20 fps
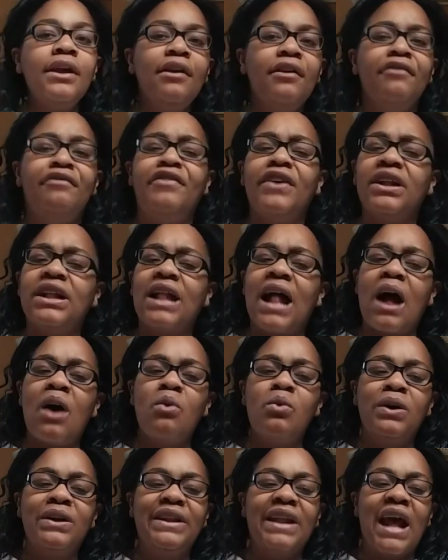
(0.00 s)
It fell
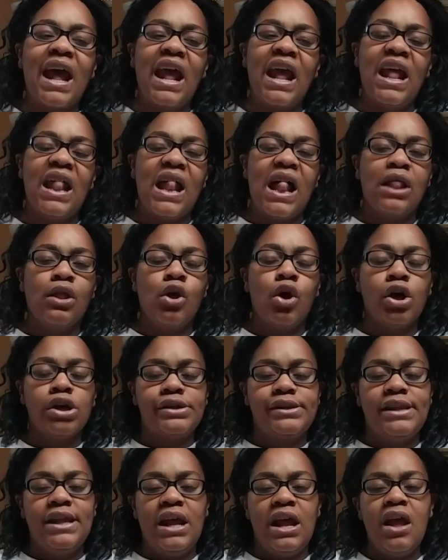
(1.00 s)
out one night and I
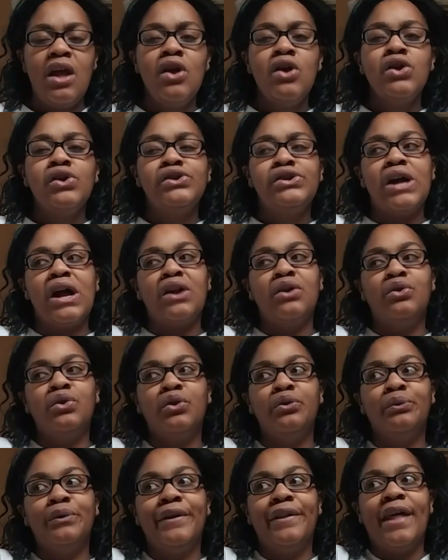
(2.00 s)
lost it, so I don't
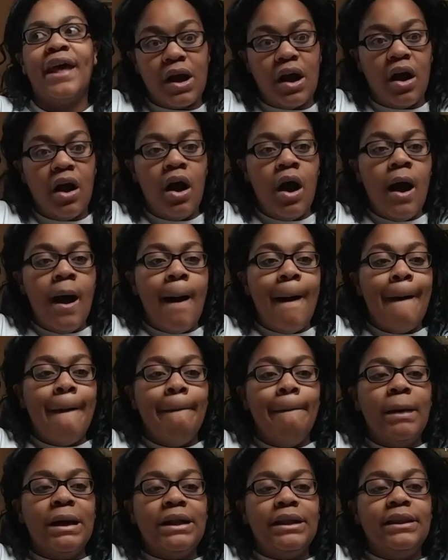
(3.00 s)
know where that is.
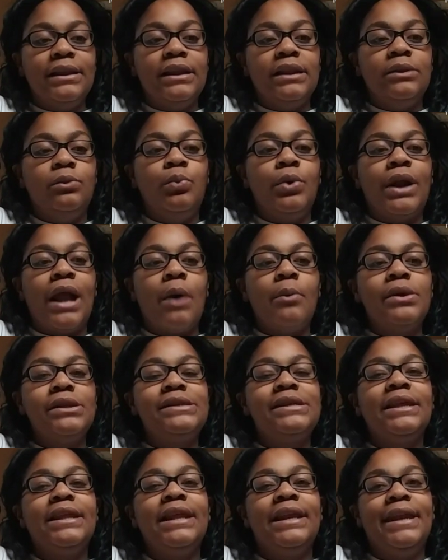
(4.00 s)
But when I went
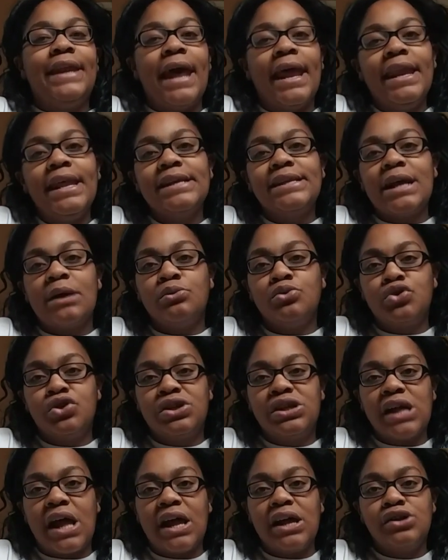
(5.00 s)
to the dentist, I was
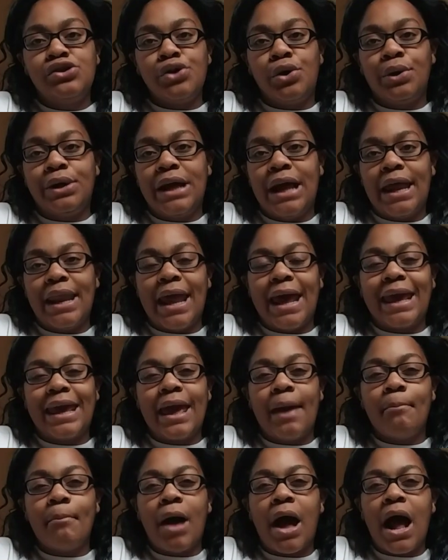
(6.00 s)
just like, so can I
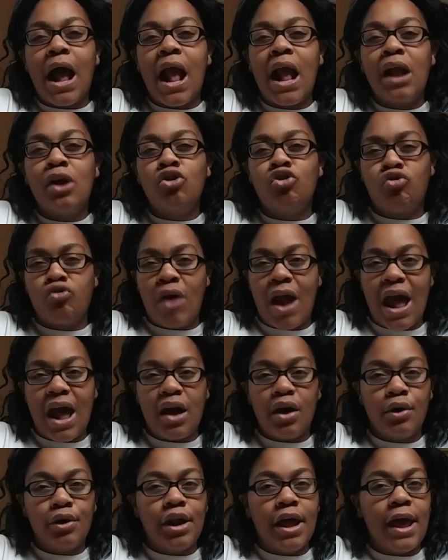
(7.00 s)
get my
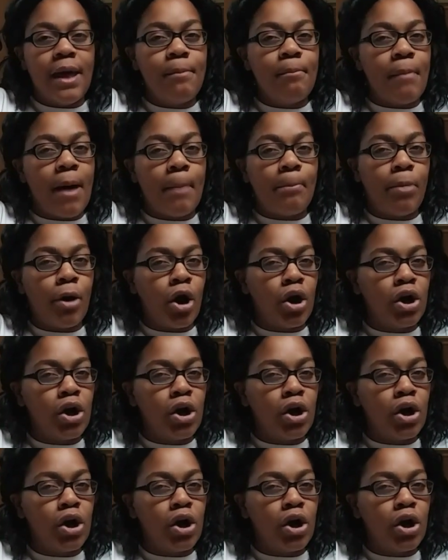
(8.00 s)
crown and my